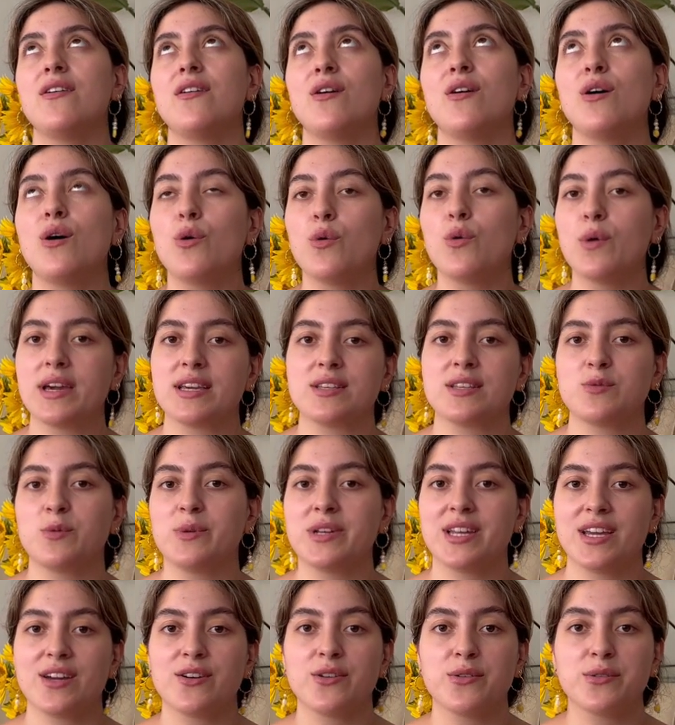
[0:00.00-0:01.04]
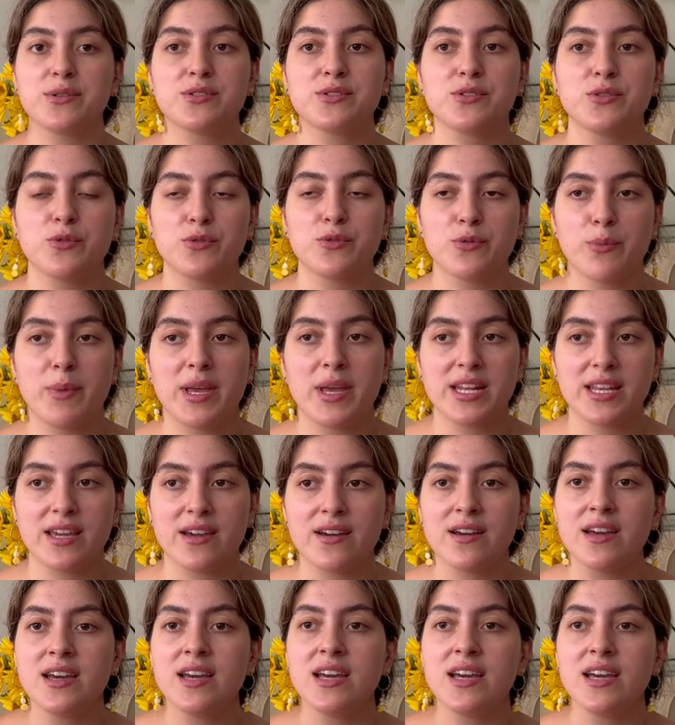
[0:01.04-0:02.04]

always when I go into Romania